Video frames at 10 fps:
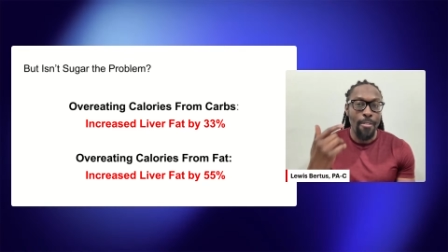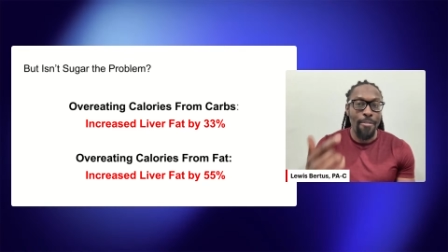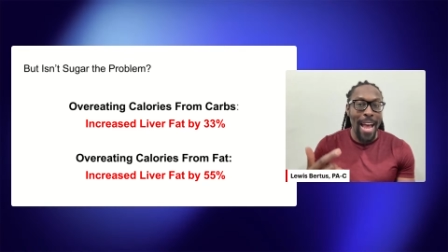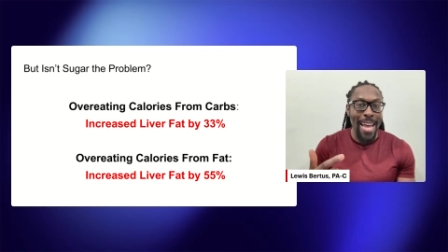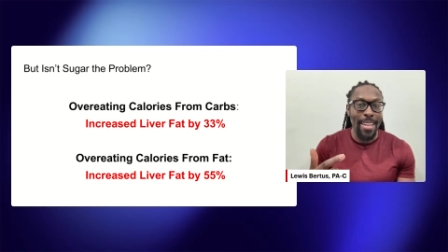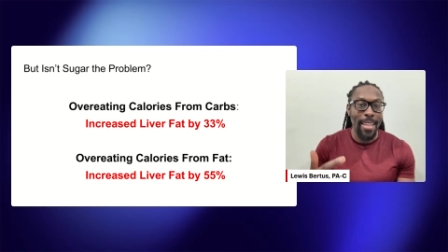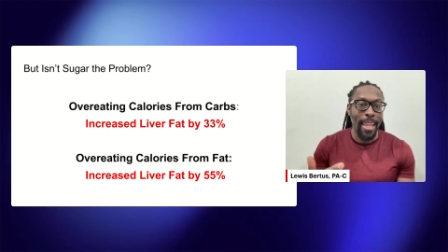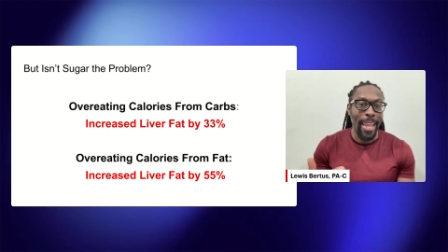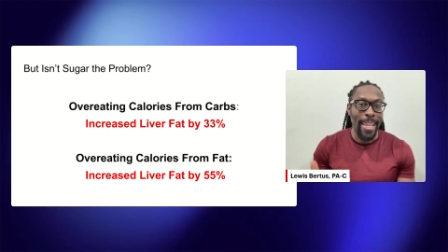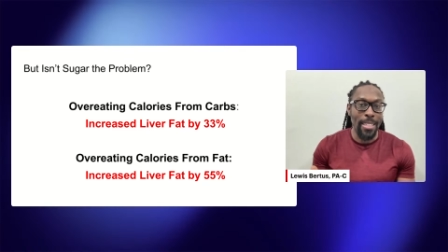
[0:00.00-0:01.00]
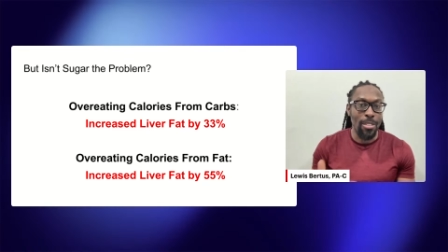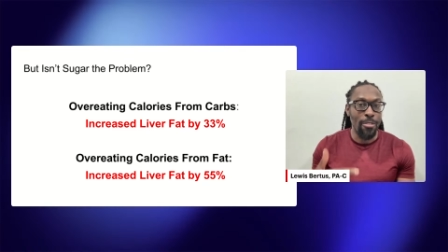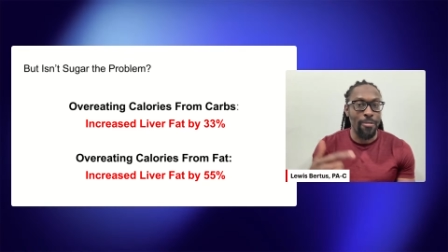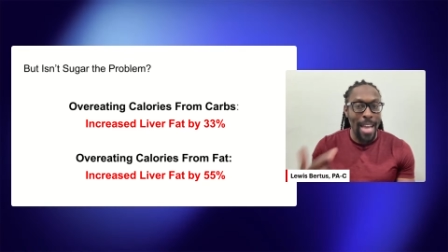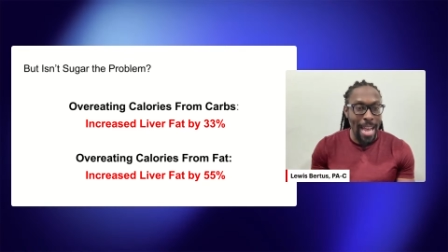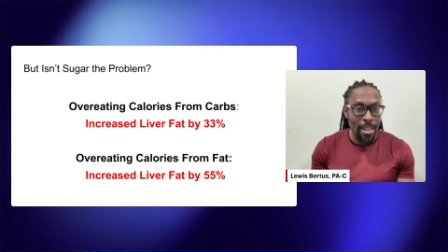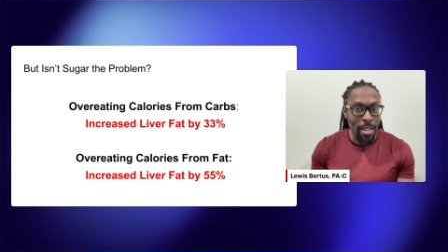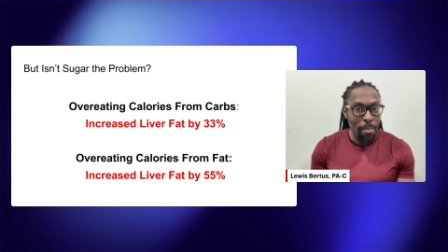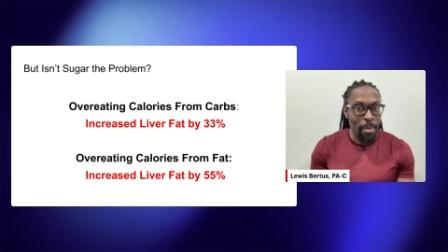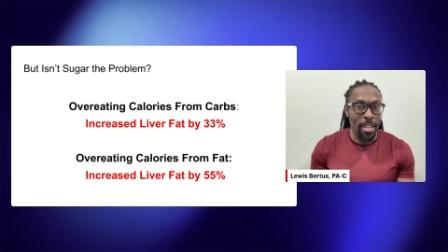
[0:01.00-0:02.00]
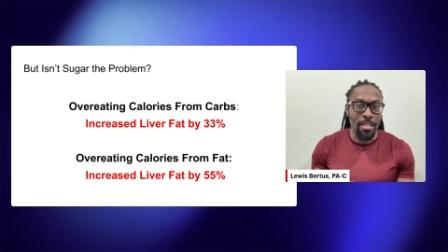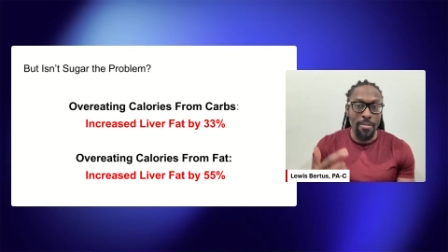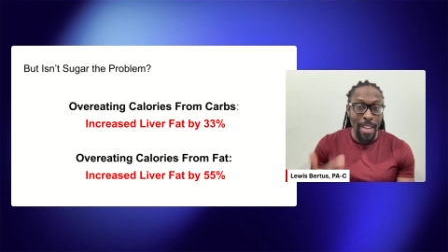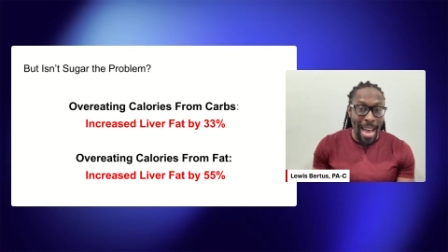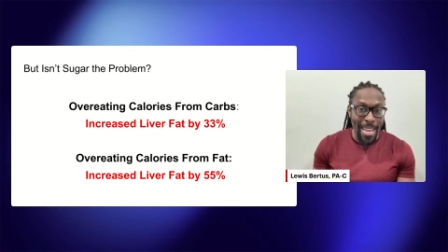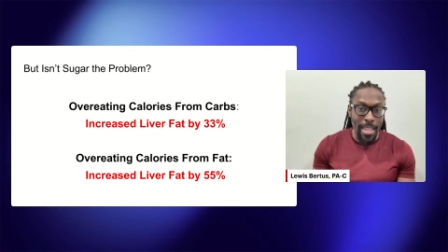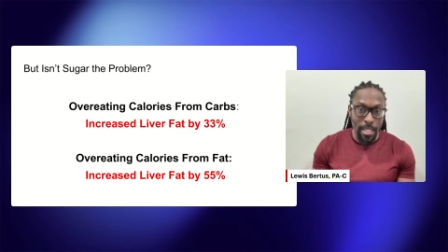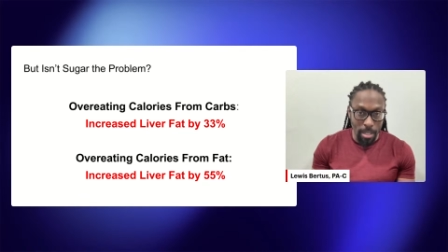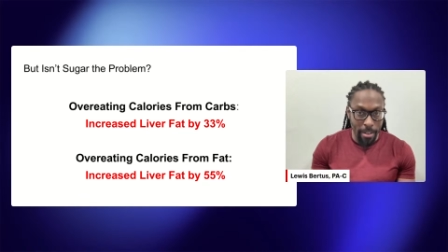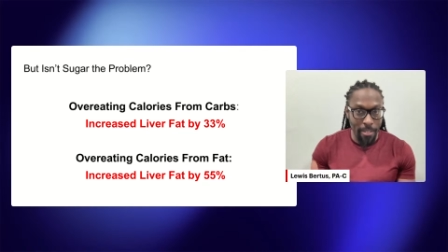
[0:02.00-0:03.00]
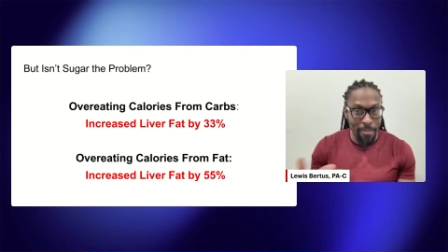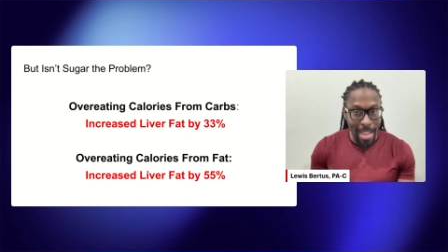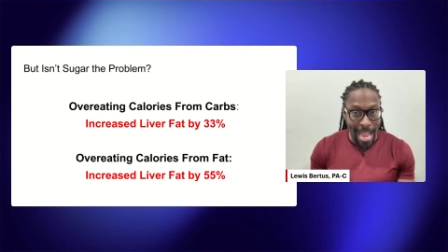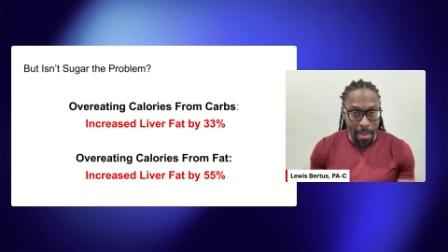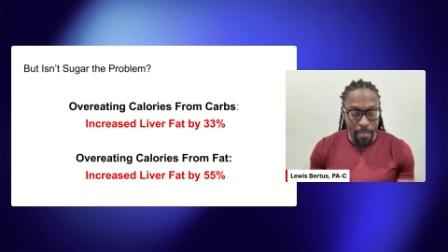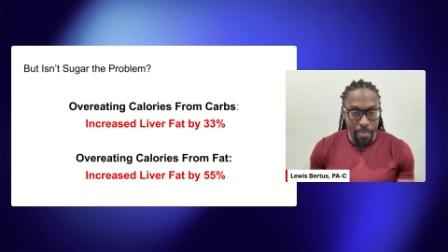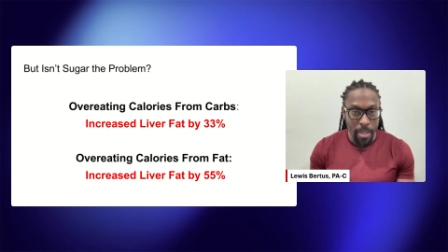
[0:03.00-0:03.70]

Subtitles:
fat into fat, because fat is already fat.